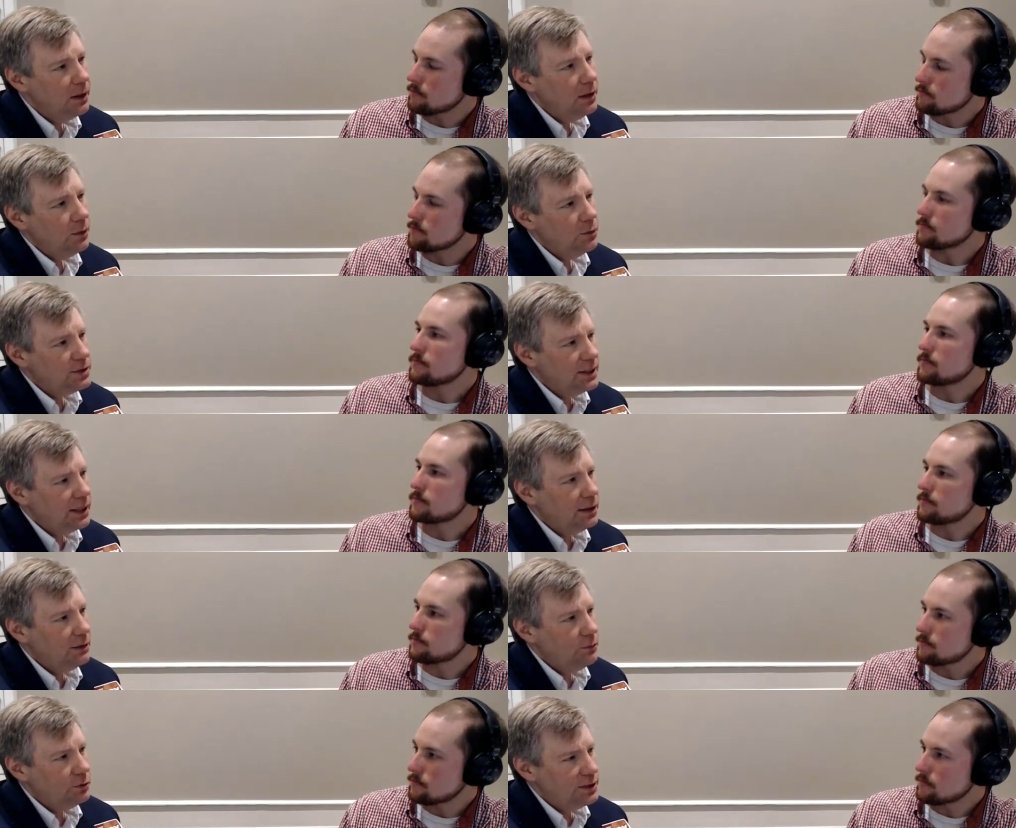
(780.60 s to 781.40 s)
Speaker 1: was at a,
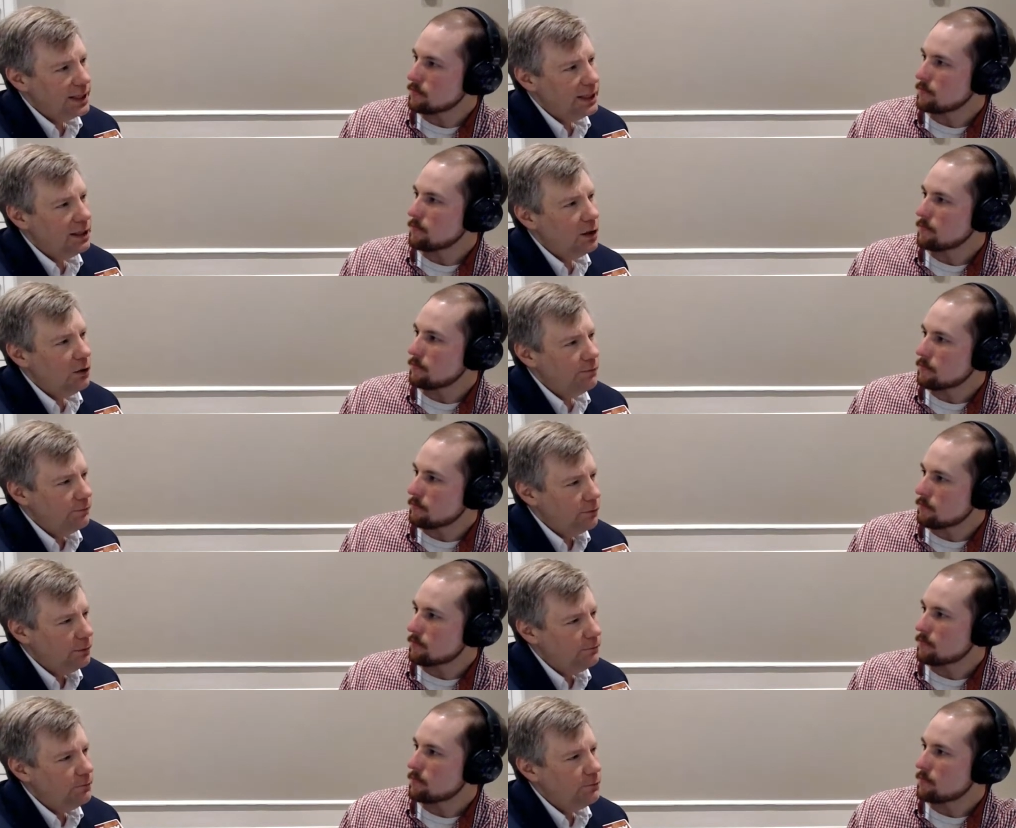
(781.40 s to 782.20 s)
was at a law
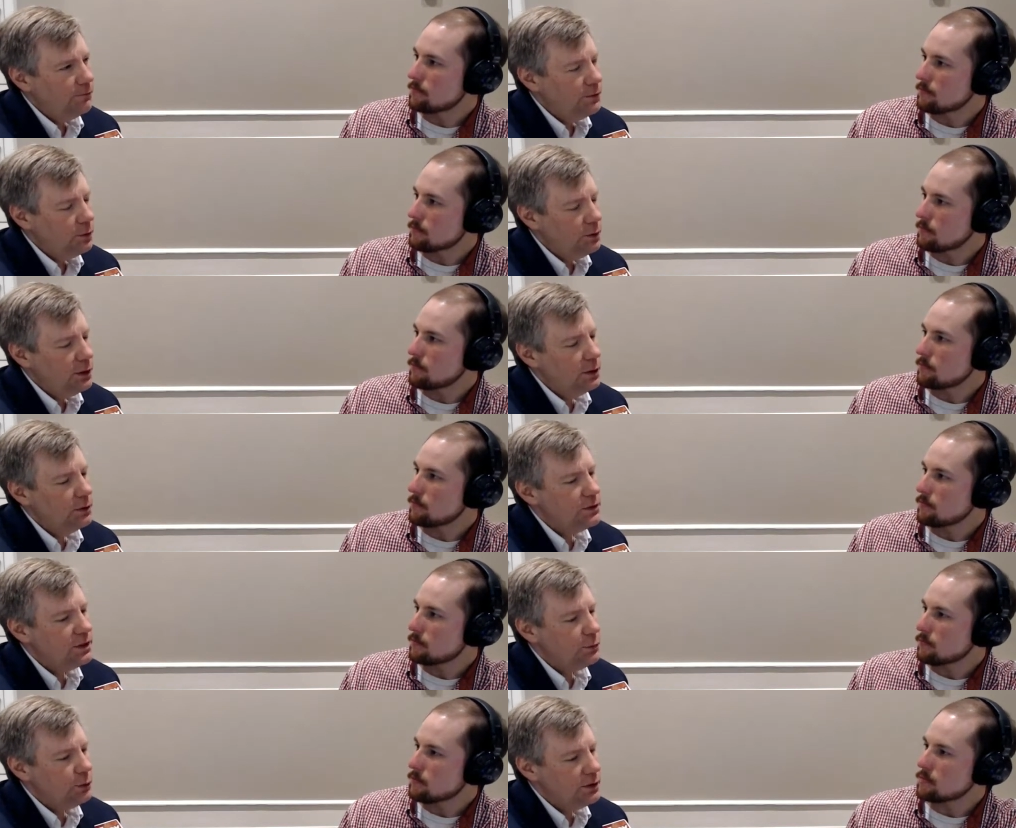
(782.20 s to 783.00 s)
firm for a few
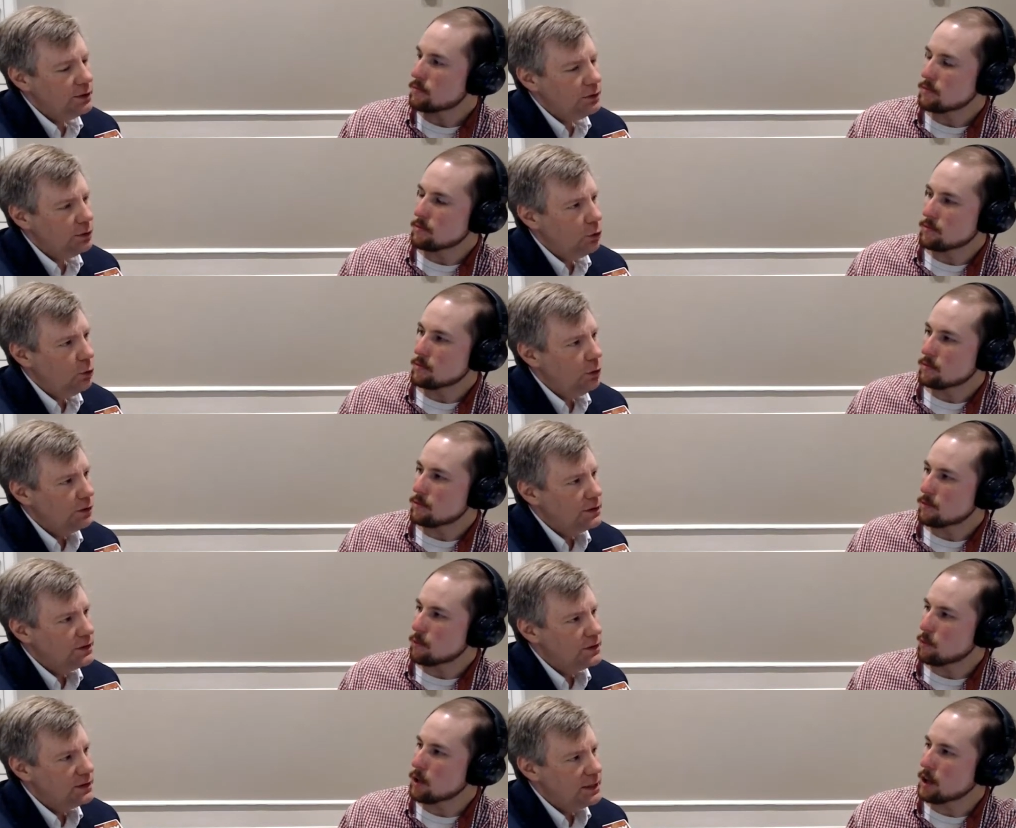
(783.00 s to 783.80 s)
years, then went to the
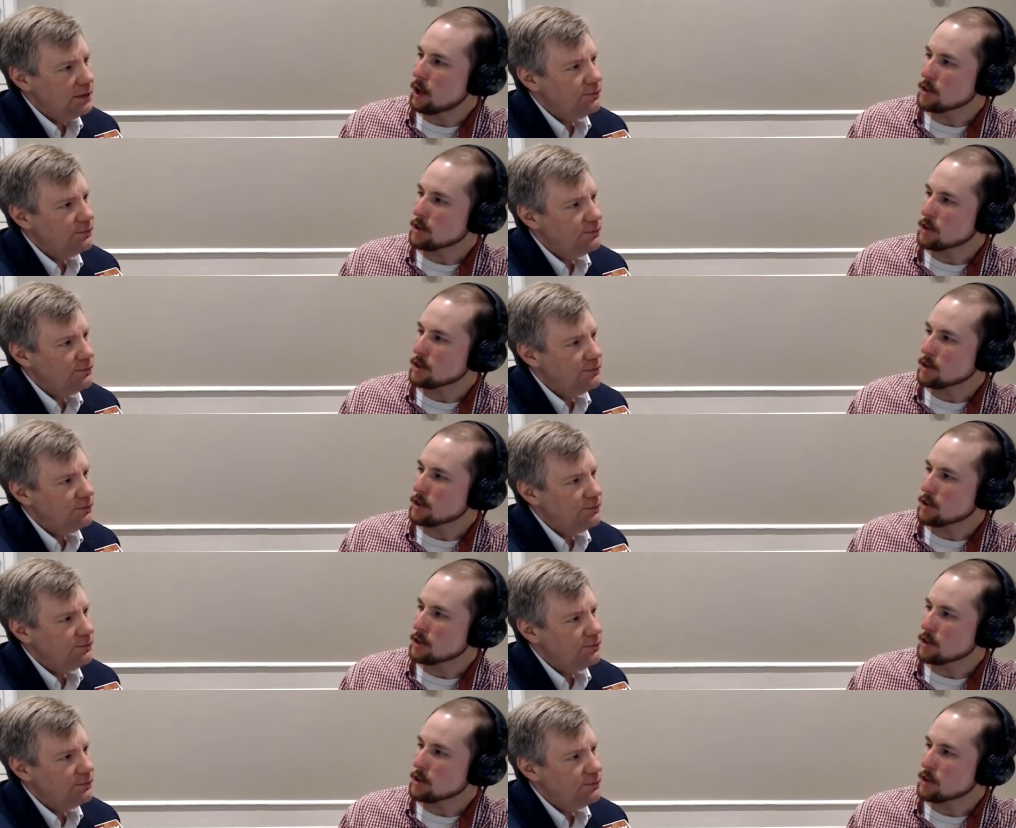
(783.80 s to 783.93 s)
courts. As what law